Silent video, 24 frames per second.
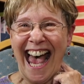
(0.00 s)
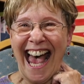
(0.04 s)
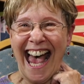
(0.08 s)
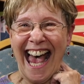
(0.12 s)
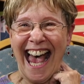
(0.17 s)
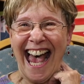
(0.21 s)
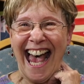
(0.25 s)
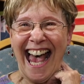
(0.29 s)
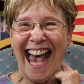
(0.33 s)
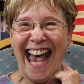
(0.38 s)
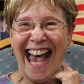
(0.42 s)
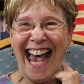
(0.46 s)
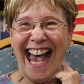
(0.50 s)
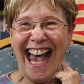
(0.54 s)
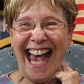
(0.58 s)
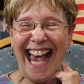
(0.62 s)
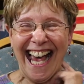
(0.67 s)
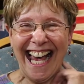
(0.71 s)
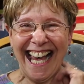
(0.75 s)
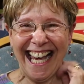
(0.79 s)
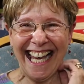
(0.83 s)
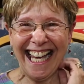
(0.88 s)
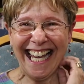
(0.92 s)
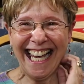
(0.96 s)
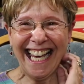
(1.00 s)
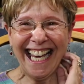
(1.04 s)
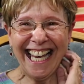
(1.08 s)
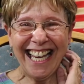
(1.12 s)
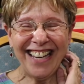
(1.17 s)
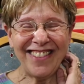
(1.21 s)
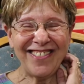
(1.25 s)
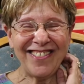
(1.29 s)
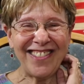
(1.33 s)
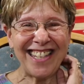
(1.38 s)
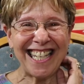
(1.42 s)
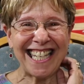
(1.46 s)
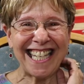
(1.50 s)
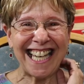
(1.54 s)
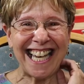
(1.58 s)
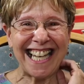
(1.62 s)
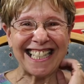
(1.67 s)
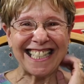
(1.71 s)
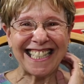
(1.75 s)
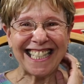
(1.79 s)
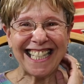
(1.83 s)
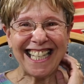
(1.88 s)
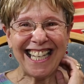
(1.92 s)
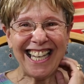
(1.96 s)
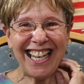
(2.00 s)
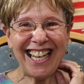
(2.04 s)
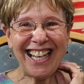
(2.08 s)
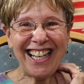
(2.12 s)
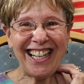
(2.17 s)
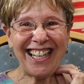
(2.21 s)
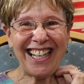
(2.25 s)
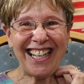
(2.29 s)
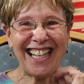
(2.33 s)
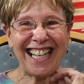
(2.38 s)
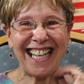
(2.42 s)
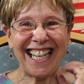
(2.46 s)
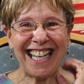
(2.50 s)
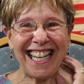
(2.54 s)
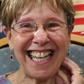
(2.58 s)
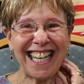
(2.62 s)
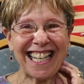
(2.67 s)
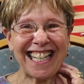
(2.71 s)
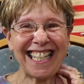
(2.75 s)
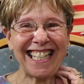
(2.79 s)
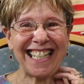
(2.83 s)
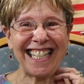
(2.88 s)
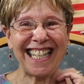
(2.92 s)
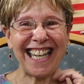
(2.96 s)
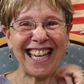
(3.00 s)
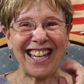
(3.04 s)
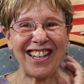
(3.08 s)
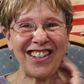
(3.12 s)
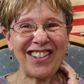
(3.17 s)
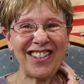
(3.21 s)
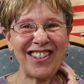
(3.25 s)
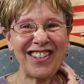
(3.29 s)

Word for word: yeah. because it can get it can get